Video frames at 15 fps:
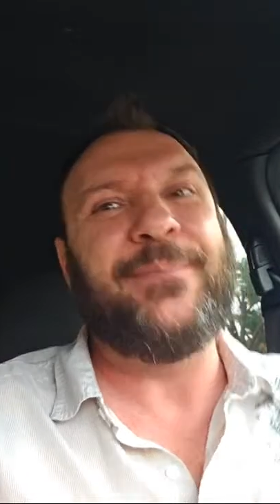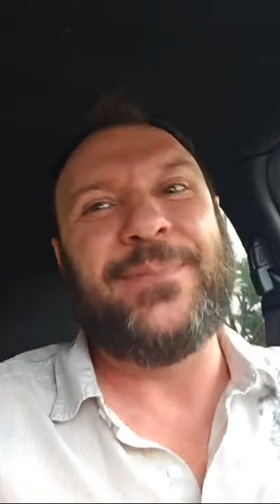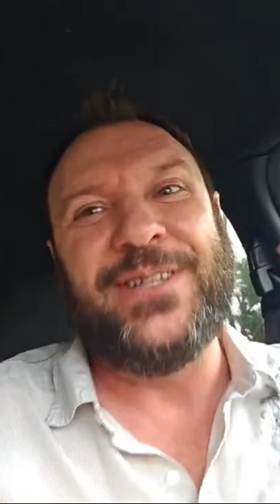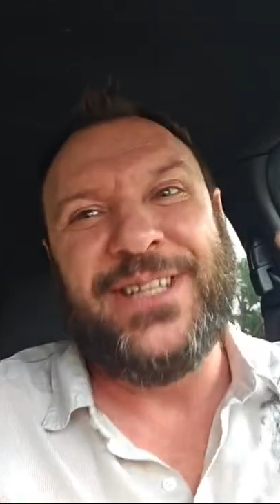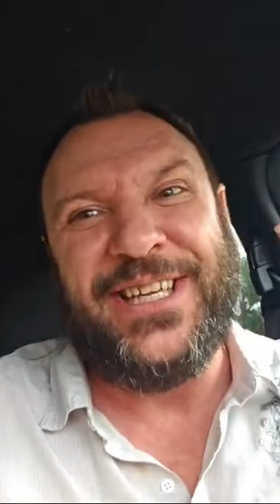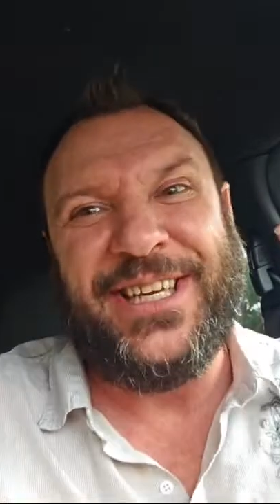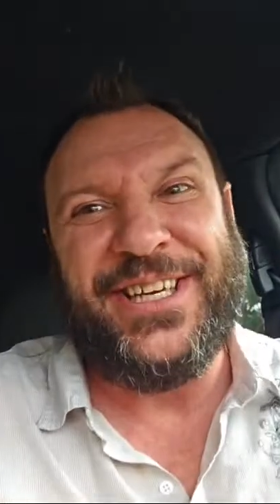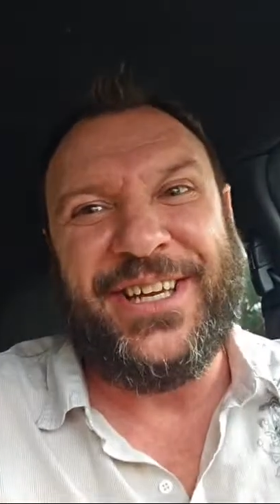
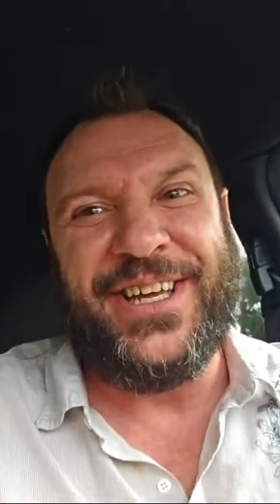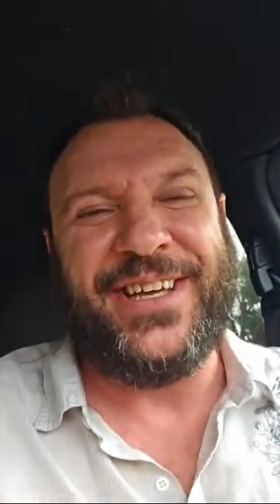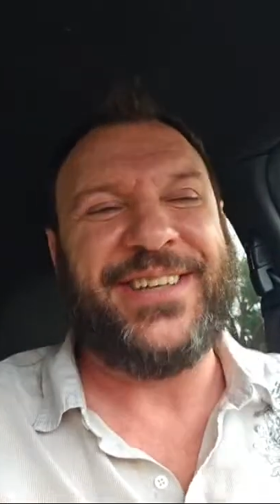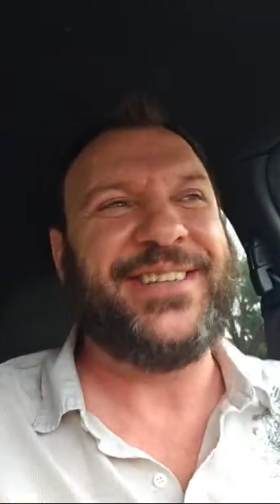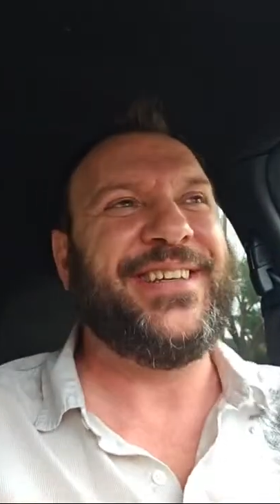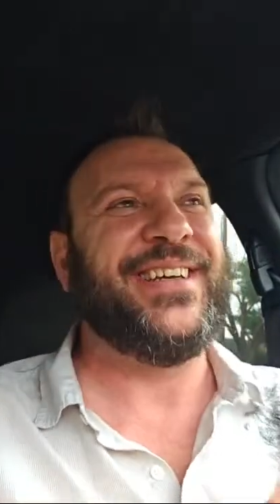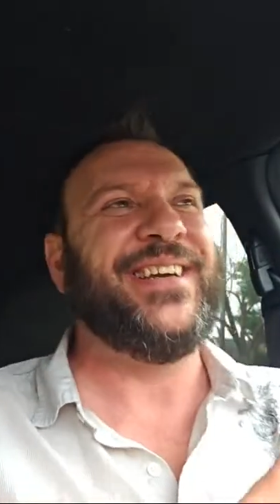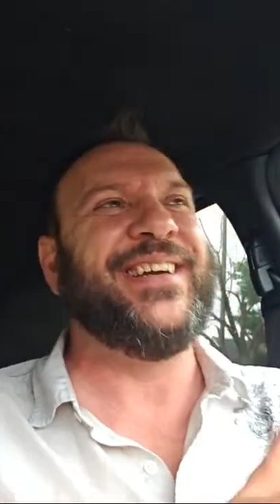Melinda.
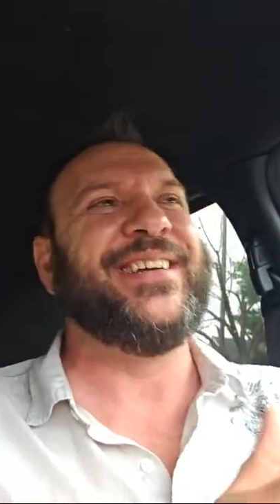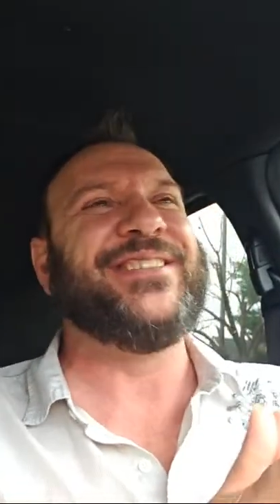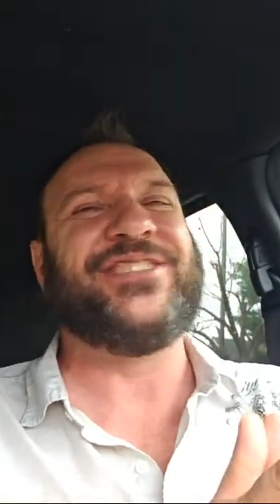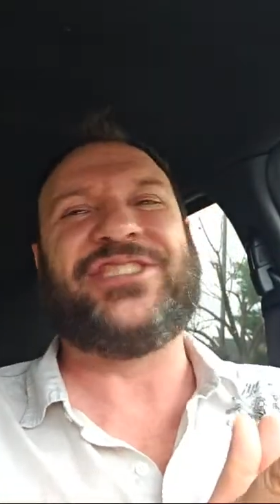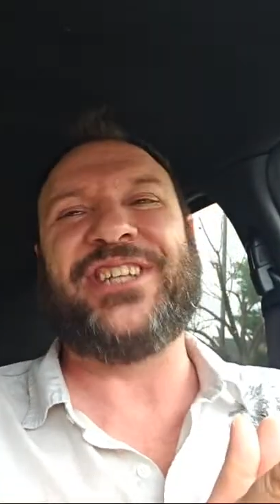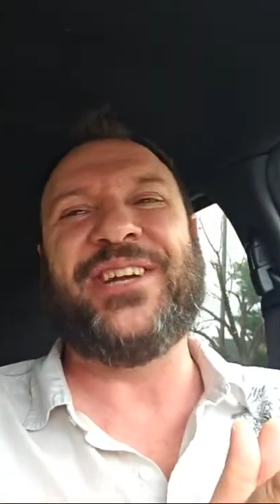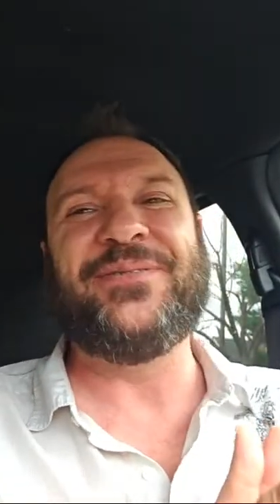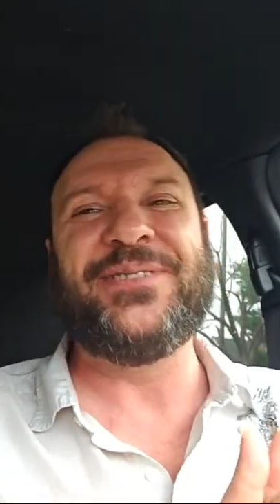
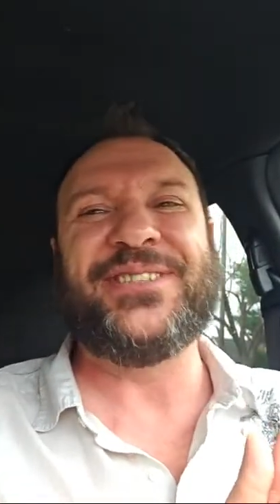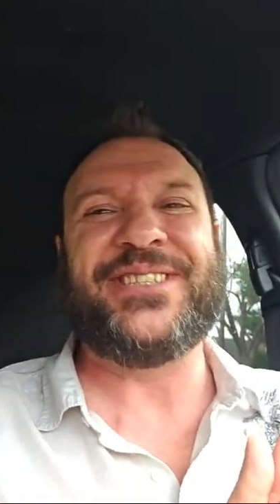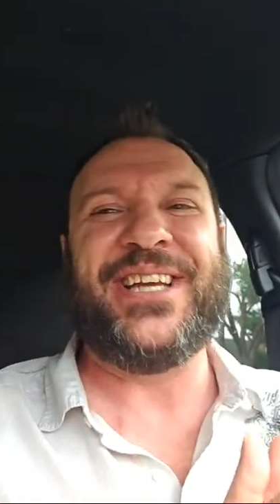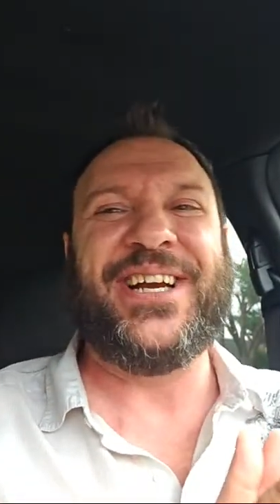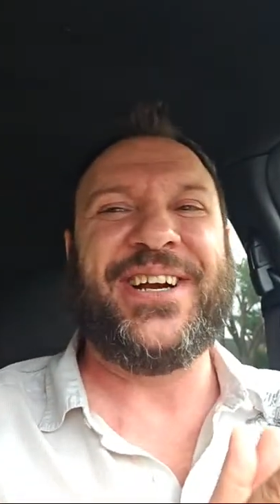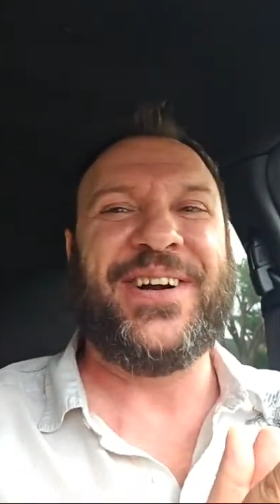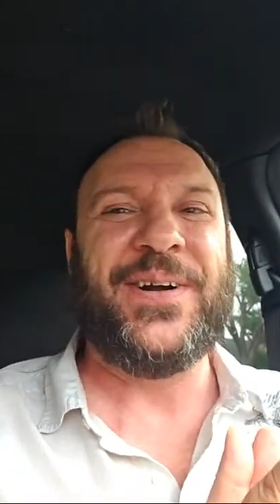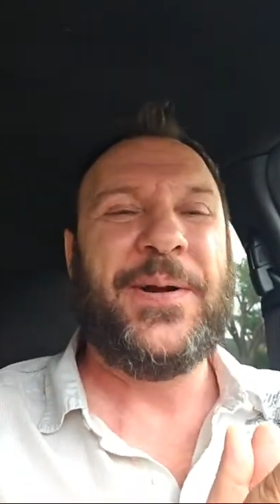She was
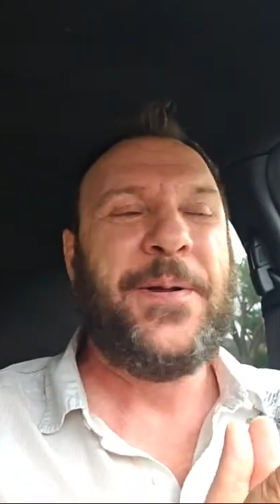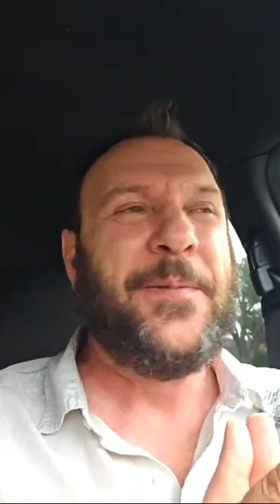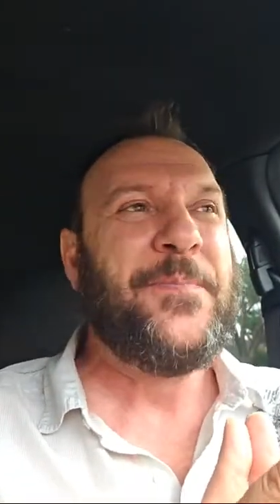here,